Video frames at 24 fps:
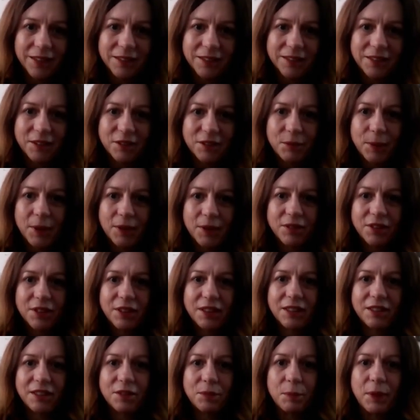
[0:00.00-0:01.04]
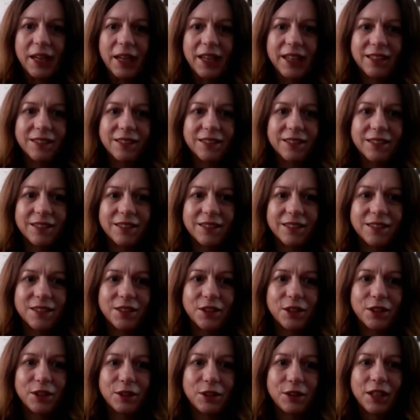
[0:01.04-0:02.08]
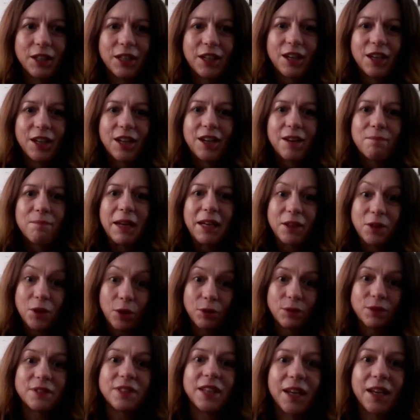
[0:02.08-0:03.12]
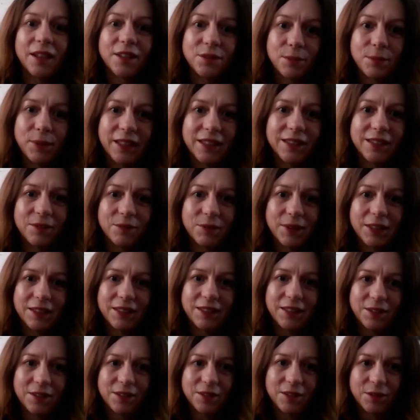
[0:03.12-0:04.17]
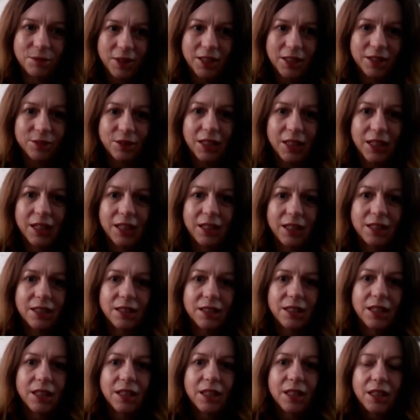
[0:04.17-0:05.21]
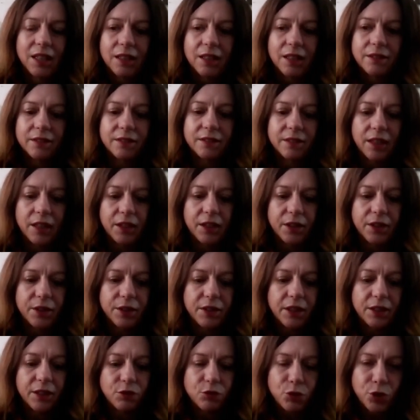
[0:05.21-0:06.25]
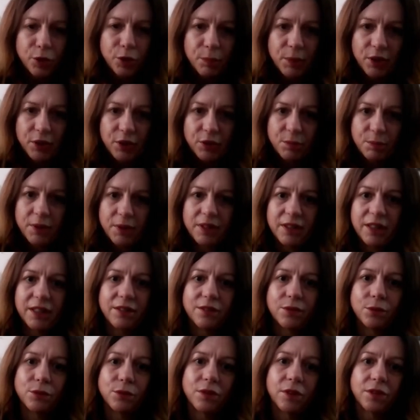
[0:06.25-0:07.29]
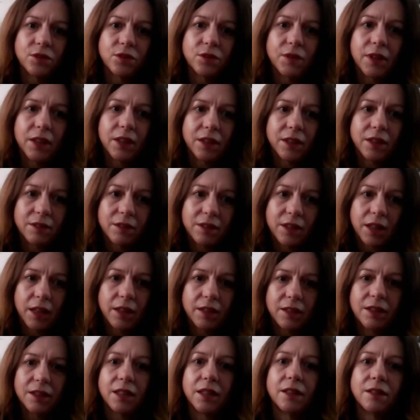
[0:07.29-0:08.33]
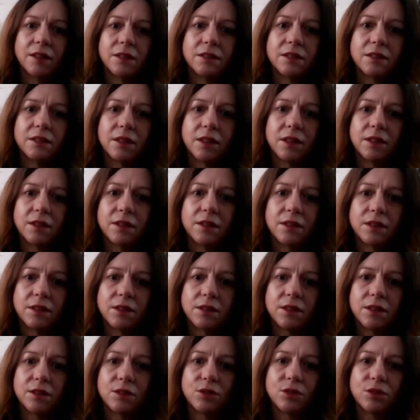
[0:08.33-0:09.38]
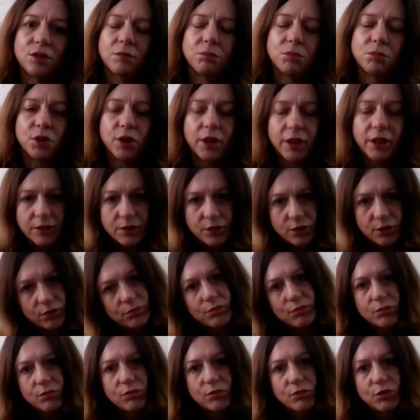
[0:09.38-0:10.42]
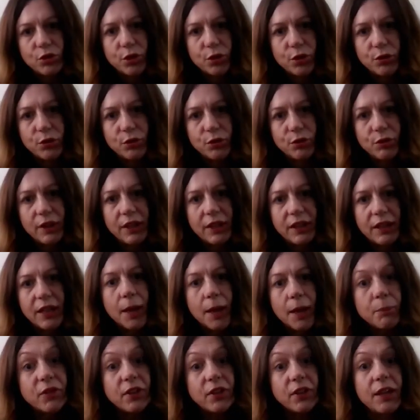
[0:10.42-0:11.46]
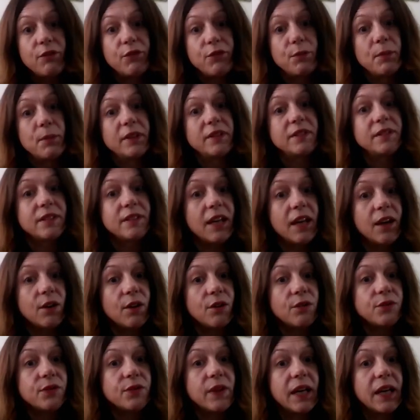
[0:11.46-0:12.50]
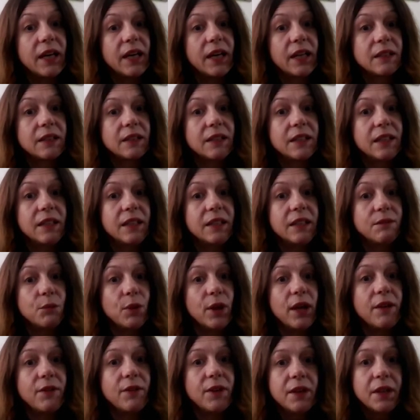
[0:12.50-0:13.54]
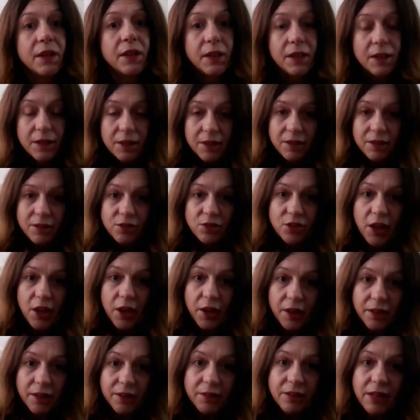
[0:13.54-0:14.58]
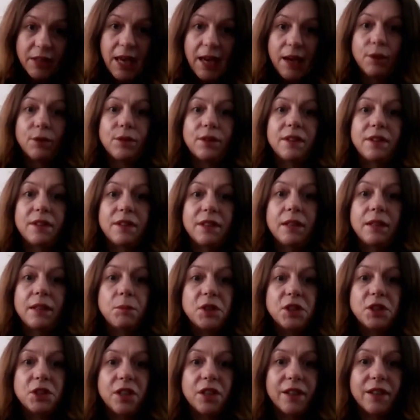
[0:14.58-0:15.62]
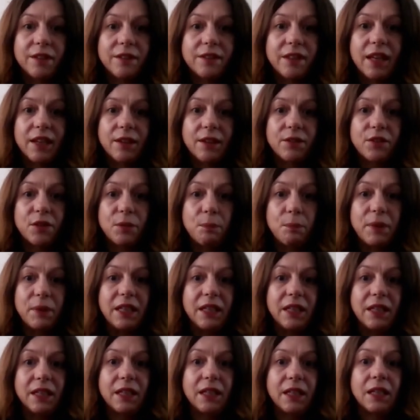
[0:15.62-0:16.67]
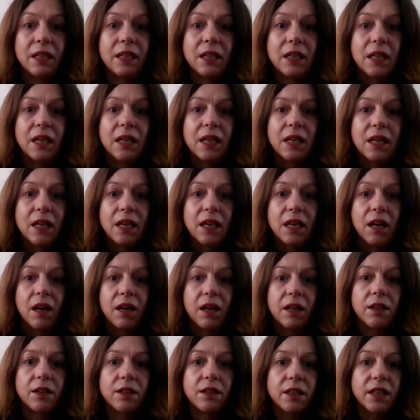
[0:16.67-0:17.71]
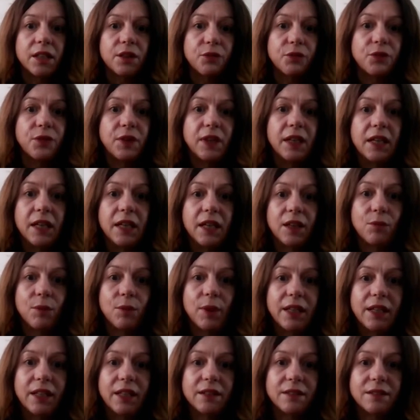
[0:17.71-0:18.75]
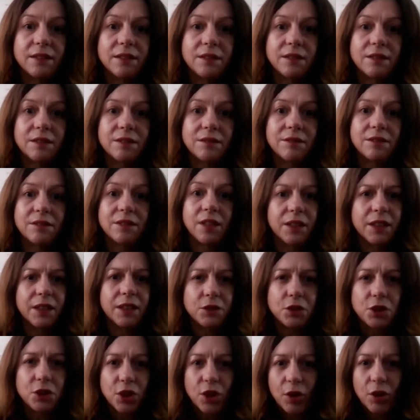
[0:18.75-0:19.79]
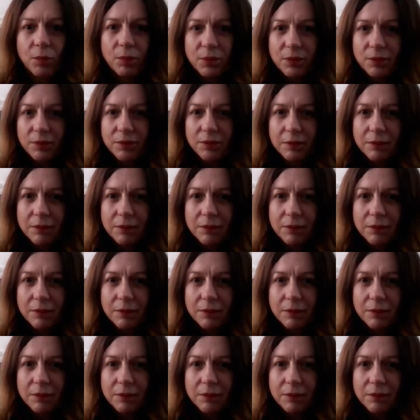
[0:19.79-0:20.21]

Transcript: I seem to be able to need to paint to make contact with the world. And so there's tribute, but there's all sorts of other things that I'm trying to encapsulate for myself, and whatever the image turns out to be, I kind of get a feeling when it's done its job.